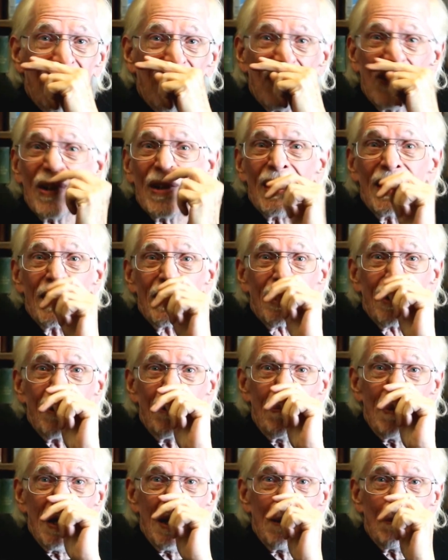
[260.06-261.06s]
for us to
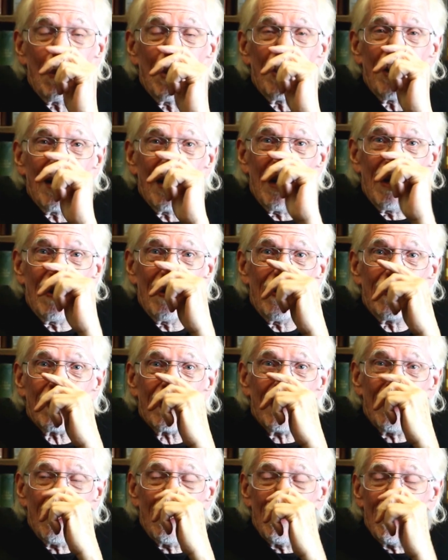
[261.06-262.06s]
be able to have
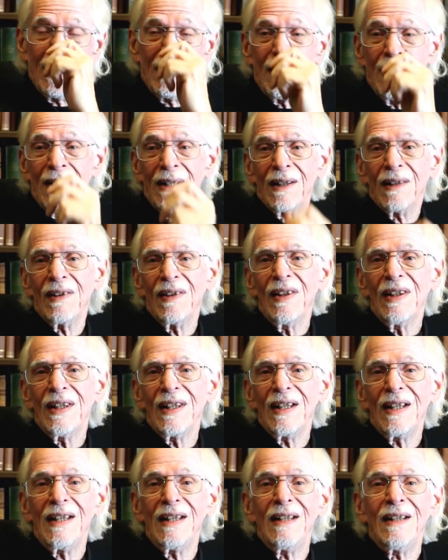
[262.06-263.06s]

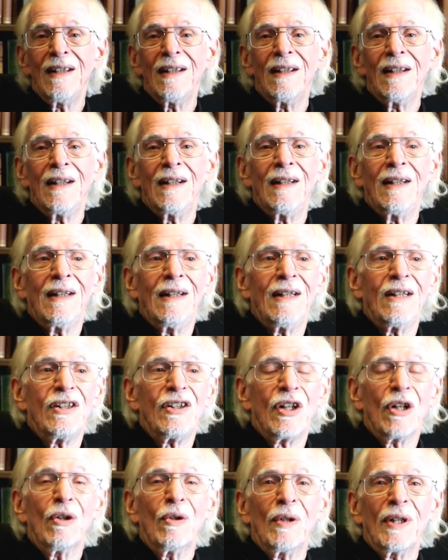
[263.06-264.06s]
the
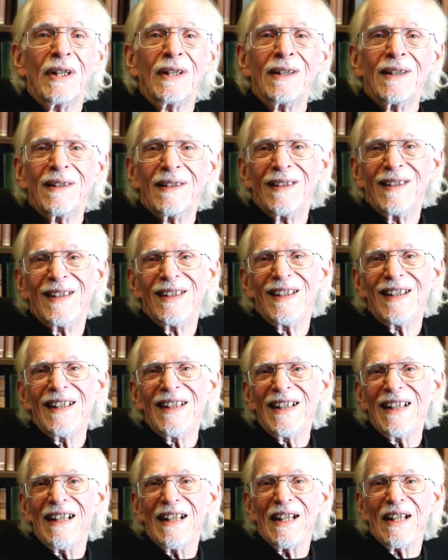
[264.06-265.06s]
showing
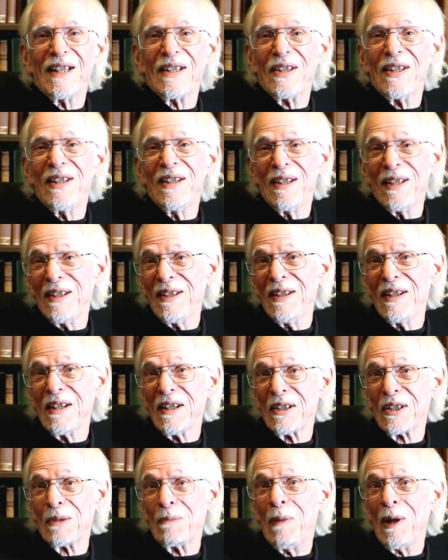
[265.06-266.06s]
at the
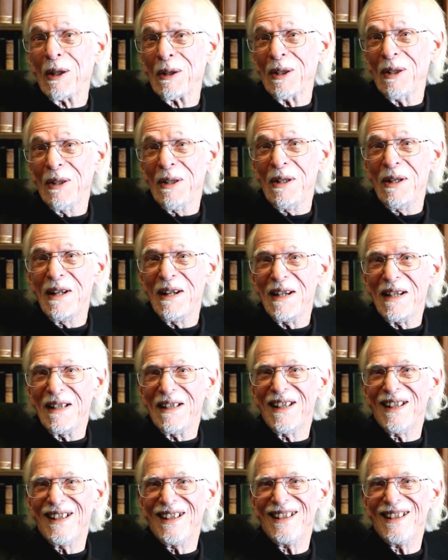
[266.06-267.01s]
expected date.